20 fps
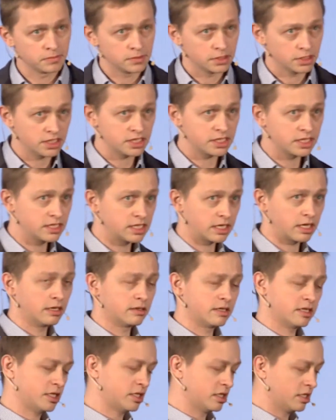This is
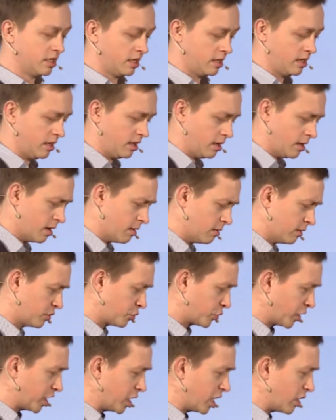the
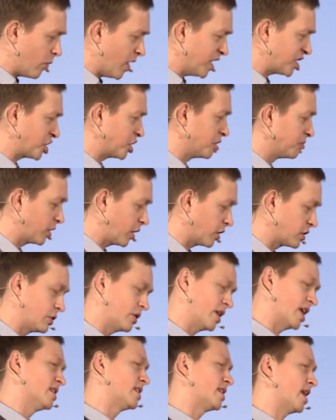tricky question, because you
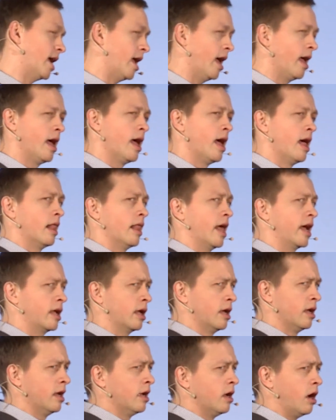can say like,
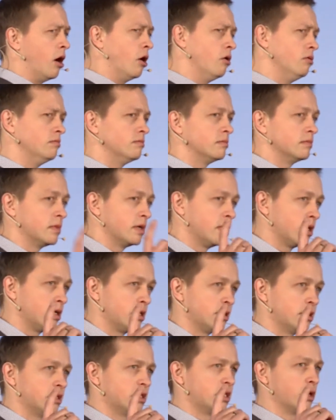oh,
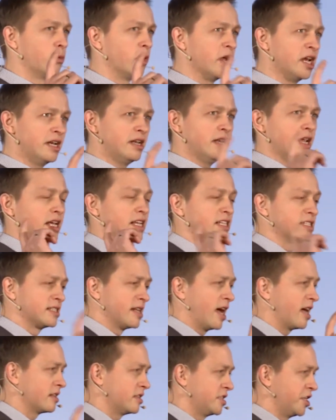the wind is
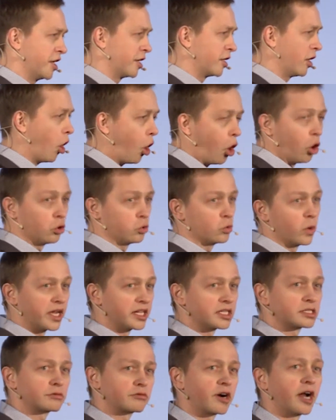not there
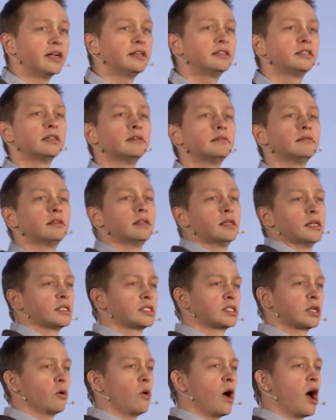always, right?
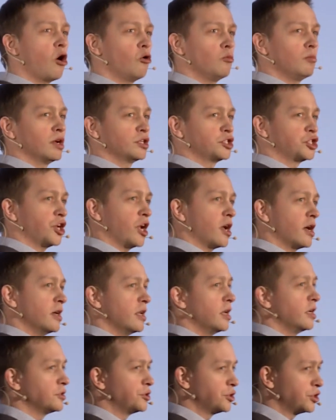So how much
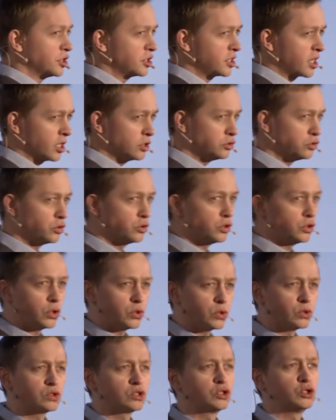energy can you
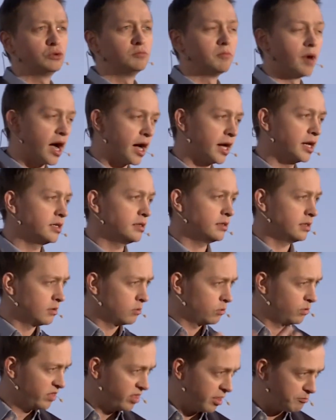use to mine
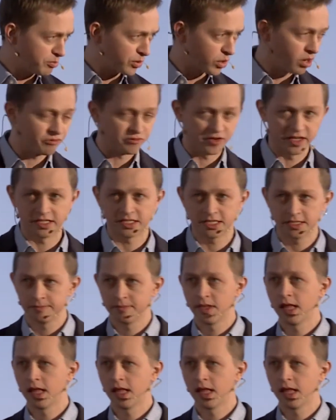with a profit?